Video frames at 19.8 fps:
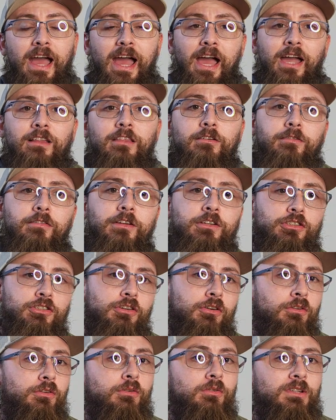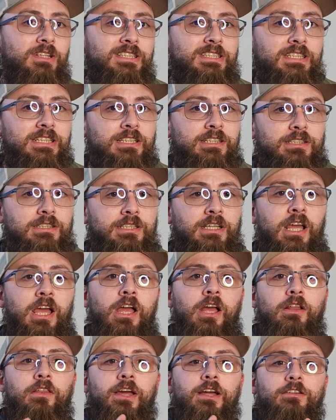actively show you listings
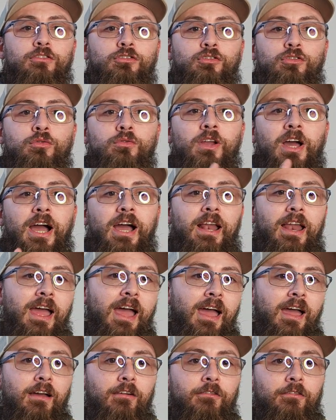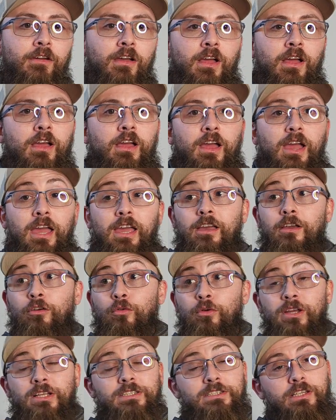that do not have a
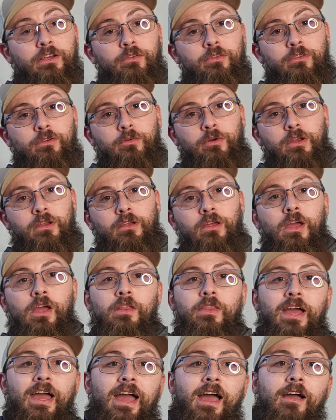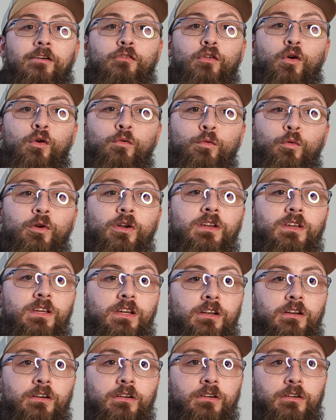great sell-through rate, that have over a
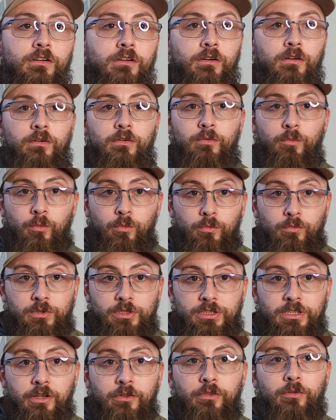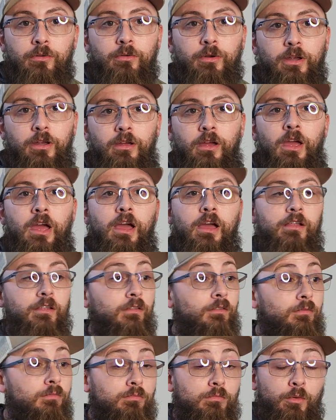year sell-through rate.
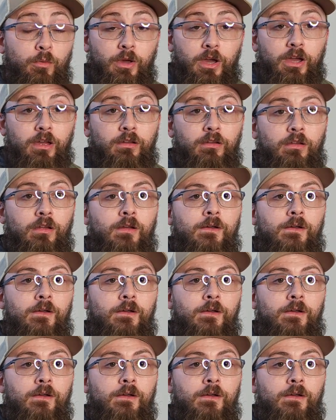Okay?